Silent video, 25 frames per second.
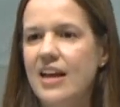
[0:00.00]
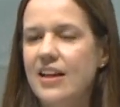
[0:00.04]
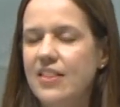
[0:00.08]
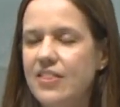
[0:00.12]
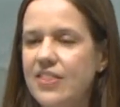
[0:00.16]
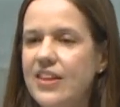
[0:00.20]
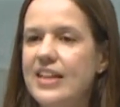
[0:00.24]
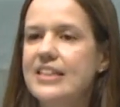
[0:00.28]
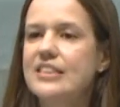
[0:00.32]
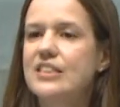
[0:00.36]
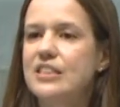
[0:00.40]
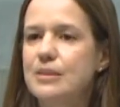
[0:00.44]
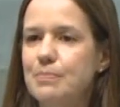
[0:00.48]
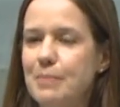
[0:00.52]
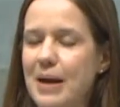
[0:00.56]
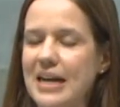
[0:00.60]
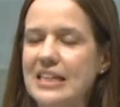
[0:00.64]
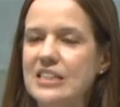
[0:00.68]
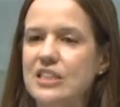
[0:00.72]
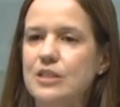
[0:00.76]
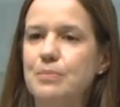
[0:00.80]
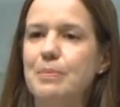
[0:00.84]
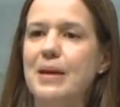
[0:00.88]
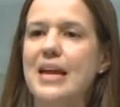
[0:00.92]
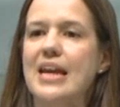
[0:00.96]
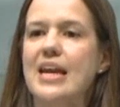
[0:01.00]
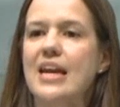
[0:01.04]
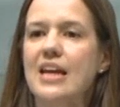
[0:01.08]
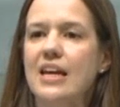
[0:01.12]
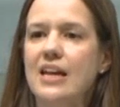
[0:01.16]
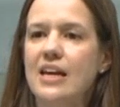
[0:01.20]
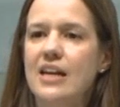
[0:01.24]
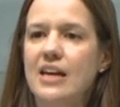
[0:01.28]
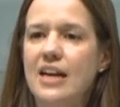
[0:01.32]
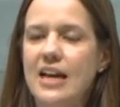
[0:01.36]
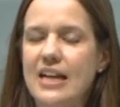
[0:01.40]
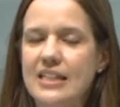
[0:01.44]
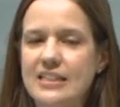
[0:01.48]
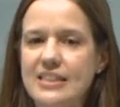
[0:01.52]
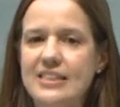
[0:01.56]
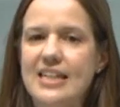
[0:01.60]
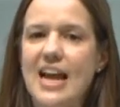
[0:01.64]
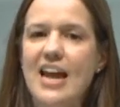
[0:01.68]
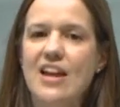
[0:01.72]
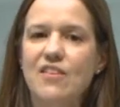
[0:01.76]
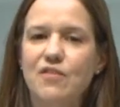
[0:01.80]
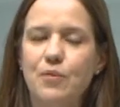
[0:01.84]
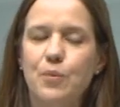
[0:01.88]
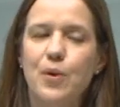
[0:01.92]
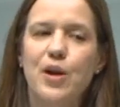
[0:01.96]
This must be a
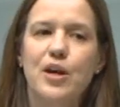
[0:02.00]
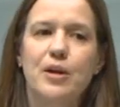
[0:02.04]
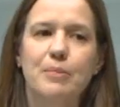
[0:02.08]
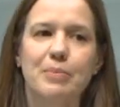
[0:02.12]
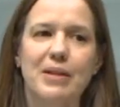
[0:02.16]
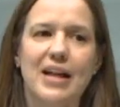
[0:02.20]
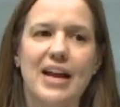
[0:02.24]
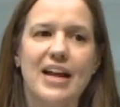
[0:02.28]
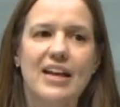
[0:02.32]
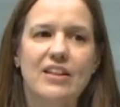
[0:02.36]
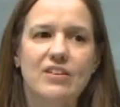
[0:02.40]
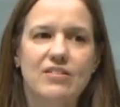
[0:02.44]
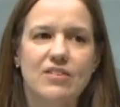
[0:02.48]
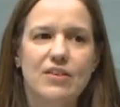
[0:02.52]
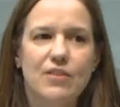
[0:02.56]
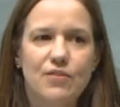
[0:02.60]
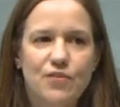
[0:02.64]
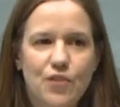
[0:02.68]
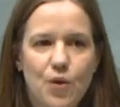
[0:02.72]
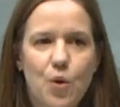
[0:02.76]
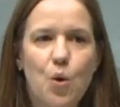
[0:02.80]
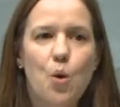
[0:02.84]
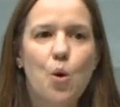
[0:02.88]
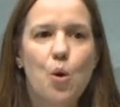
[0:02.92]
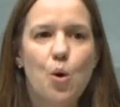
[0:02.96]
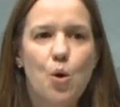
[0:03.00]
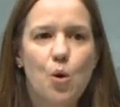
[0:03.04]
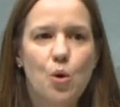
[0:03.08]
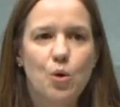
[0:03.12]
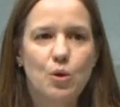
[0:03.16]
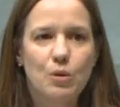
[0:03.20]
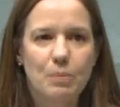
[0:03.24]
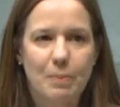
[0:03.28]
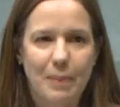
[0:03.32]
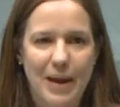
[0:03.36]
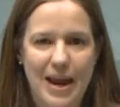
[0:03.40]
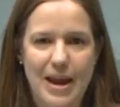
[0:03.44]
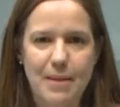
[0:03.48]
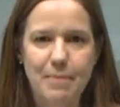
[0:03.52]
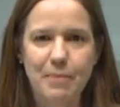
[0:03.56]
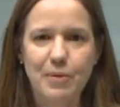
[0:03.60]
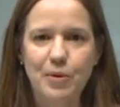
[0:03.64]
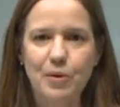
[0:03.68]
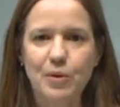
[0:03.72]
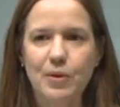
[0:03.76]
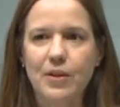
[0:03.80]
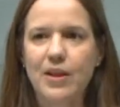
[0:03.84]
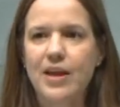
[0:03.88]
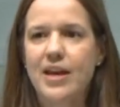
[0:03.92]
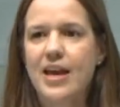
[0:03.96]
safe workplace for all
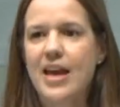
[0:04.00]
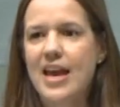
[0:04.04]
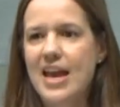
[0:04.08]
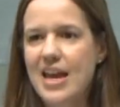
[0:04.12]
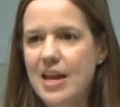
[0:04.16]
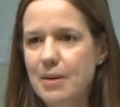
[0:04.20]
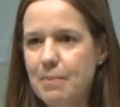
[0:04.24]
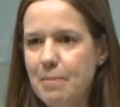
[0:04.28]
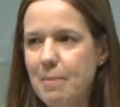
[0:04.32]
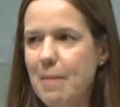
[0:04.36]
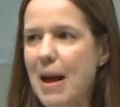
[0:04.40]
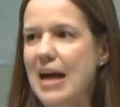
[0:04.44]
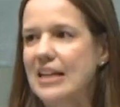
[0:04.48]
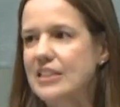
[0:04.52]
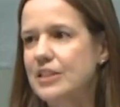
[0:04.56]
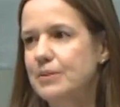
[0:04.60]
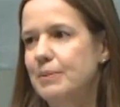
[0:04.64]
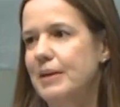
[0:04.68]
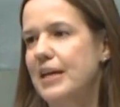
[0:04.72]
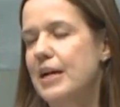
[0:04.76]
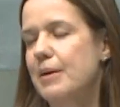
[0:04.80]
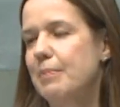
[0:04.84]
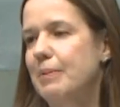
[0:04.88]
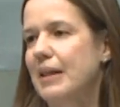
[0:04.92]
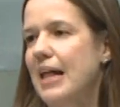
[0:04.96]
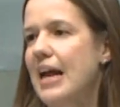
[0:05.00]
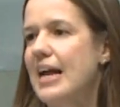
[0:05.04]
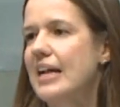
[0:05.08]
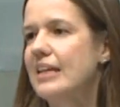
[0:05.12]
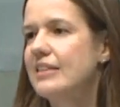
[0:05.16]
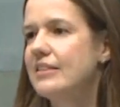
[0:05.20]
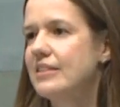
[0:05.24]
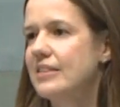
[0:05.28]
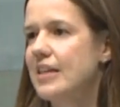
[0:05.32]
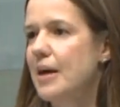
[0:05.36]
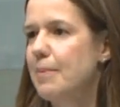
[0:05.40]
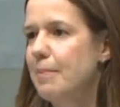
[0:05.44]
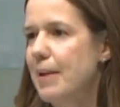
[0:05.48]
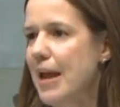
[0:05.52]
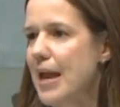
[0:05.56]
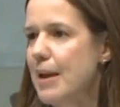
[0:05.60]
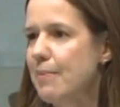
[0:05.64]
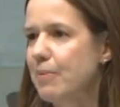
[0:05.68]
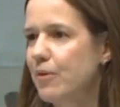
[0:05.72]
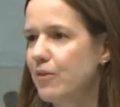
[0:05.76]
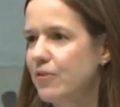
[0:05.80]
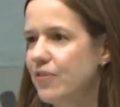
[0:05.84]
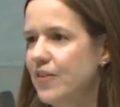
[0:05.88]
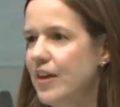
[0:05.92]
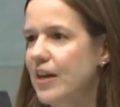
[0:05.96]
people. It must be a place that
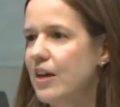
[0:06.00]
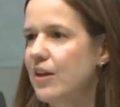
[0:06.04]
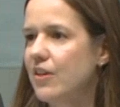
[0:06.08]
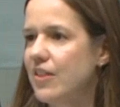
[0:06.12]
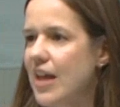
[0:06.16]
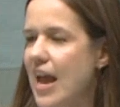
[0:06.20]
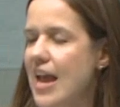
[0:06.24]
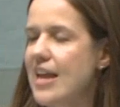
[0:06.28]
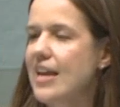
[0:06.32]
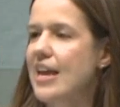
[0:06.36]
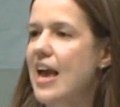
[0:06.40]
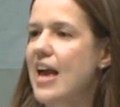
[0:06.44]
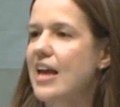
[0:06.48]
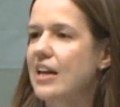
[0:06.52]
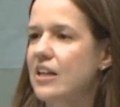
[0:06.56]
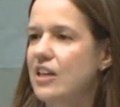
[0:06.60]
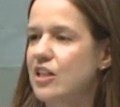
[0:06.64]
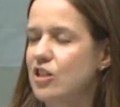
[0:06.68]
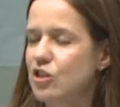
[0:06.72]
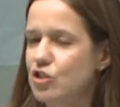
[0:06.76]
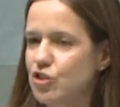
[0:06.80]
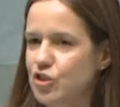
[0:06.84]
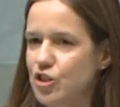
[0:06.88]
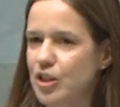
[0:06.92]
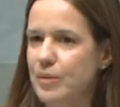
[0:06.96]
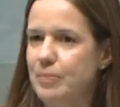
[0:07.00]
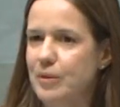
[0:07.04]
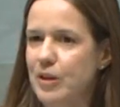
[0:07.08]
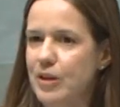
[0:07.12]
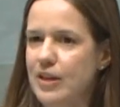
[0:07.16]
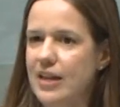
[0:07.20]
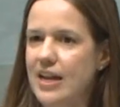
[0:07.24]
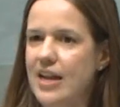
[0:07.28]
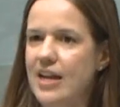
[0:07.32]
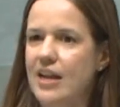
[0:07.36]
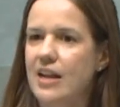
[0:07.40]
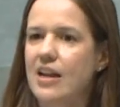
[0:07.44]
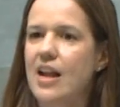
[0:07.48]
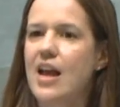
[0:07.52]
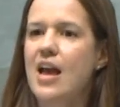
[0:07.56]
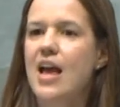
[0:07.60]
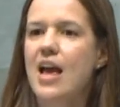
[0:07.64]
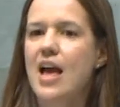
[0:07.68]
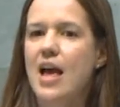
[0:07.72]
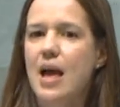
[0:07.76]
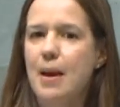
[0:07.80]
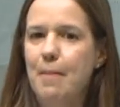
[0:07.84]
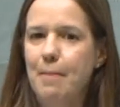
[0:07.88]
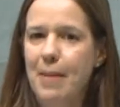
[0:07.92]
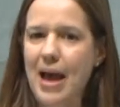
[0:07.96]
people feel they can contribute in,
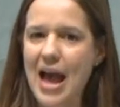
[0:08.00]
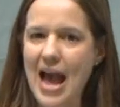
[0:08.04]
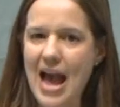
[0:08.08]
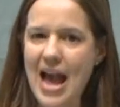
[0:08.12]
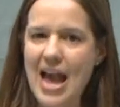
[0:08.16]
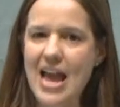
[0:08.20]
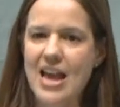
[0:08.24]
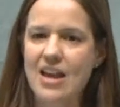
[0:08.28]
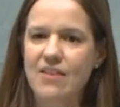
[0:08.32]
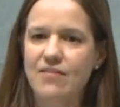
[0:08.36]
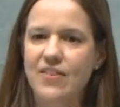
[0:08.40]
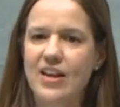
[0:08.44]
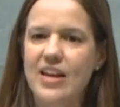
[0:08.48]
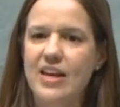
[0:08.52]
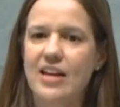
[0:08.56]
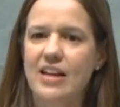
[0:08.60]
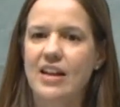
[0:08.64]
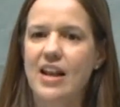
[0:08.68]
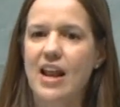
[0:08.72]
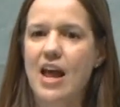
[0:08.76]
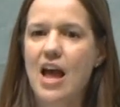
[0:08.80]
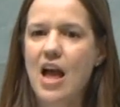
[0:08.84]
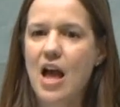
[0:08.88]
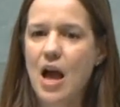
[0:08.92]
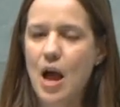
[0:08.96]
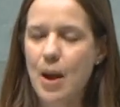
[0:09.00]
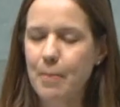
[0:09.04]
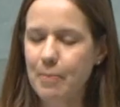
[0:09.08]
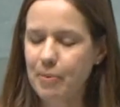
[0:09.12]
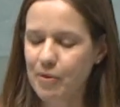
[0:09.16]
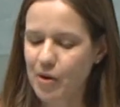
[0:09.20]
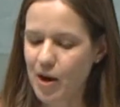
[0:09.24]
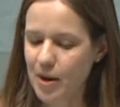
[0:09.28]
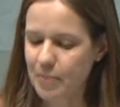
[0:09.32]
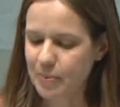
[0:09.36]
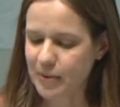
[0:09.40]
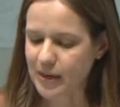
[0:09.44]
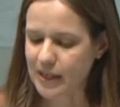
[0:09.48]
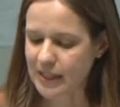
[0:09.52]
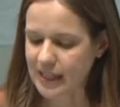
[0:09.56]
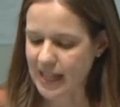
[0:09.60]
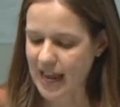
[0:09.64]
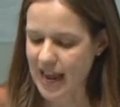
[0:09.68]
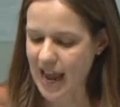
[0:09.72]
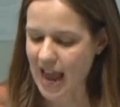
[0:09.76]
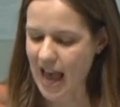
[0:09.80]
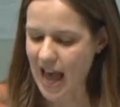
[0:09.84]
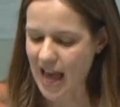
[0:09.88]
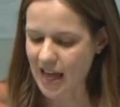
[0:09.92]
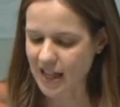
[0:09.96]
behave in
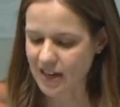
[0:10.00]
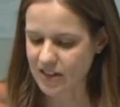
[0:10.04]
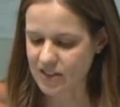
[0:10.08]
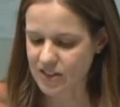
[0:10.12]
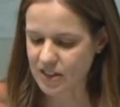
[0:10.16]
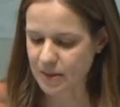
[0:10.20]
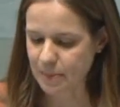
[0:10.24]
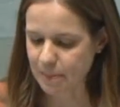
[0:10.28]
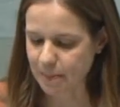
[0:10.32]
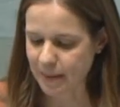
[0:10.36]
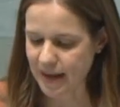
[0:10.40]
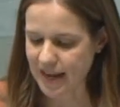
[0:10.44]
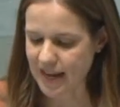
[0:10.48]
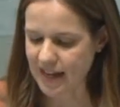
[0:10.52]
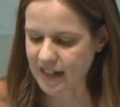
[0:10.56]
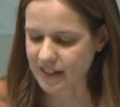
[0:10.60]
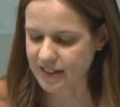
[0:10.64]
appropriately and be